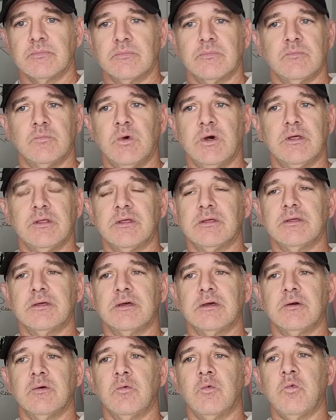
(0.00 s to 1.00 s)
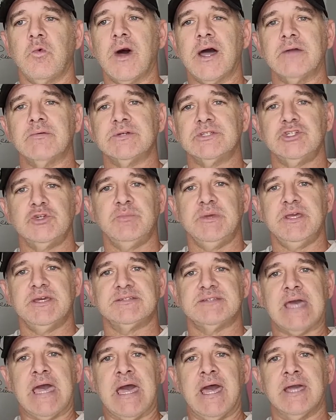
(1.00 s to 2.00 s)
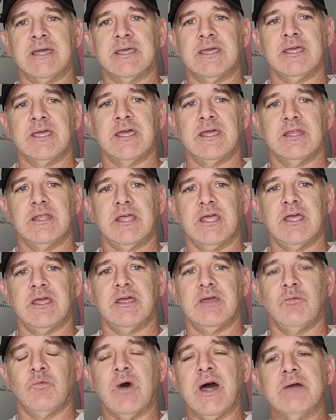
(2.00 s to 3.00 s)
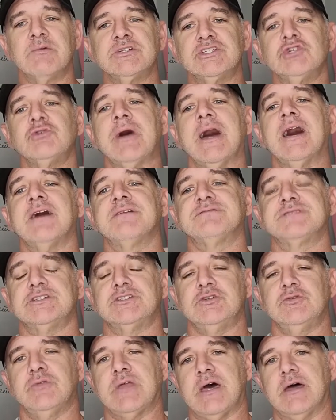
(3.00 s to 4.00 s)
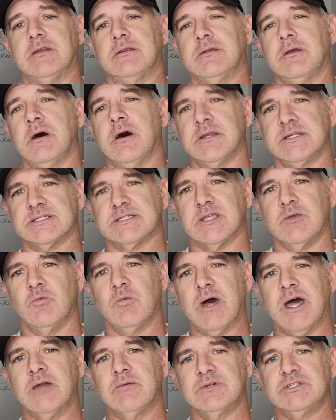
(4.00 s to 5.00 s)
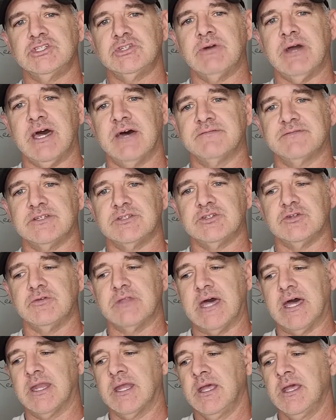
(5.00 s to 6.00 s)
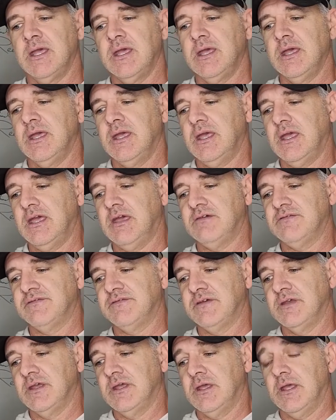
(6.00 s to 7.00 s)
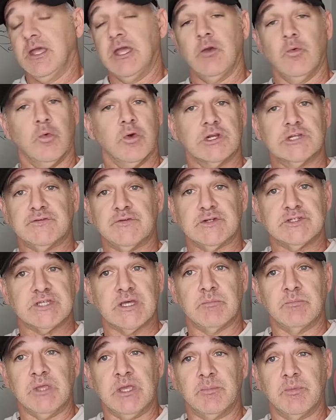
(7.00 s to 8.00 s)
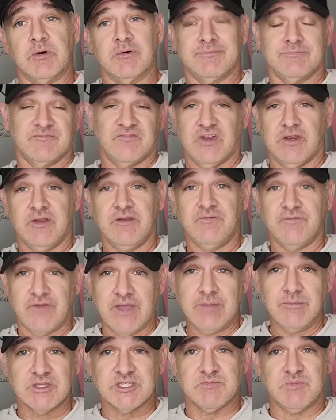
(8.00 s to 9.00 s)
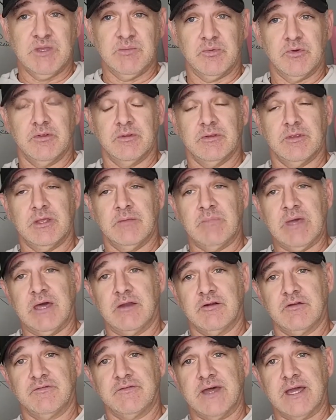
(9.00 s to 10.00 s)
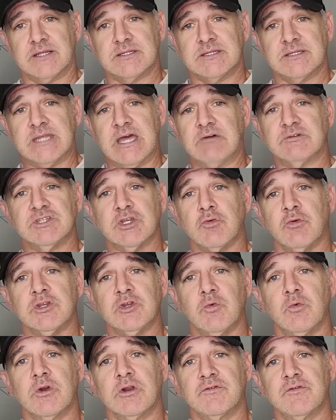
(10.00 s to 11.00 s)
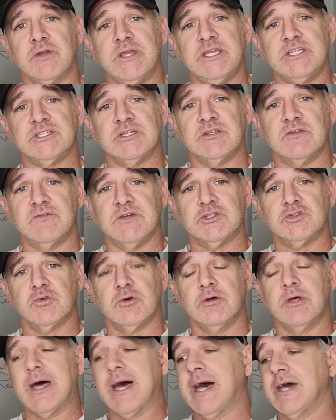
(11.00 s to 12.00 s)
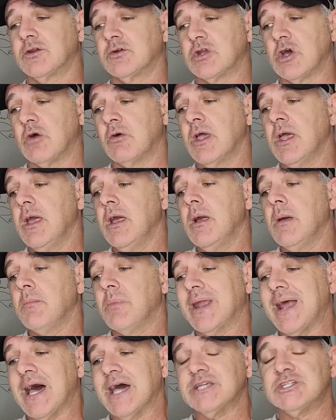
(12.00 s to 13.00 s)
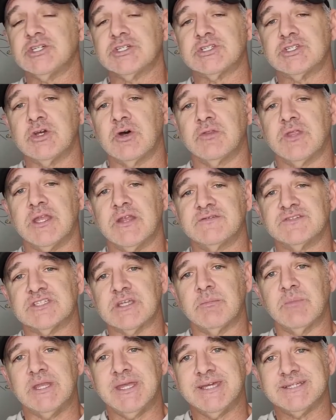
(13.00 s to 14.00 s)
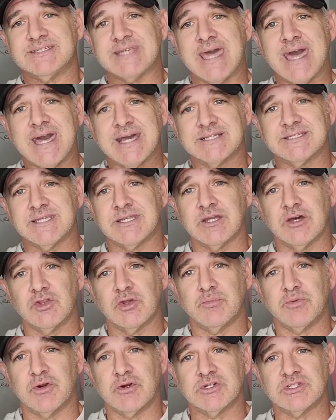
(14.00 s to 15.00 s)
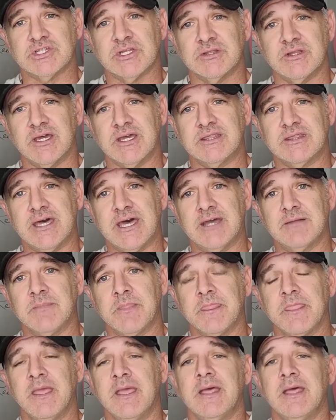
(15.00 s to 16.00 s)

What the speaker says: Well, why would you be attacking it? Why would you have to do that? Honestly, why would you have to do that if it works for some people, very famous people, in matter of fact? Now, is it going to work for each individual? I don't know. But I just know that if somebody attacks another person like that,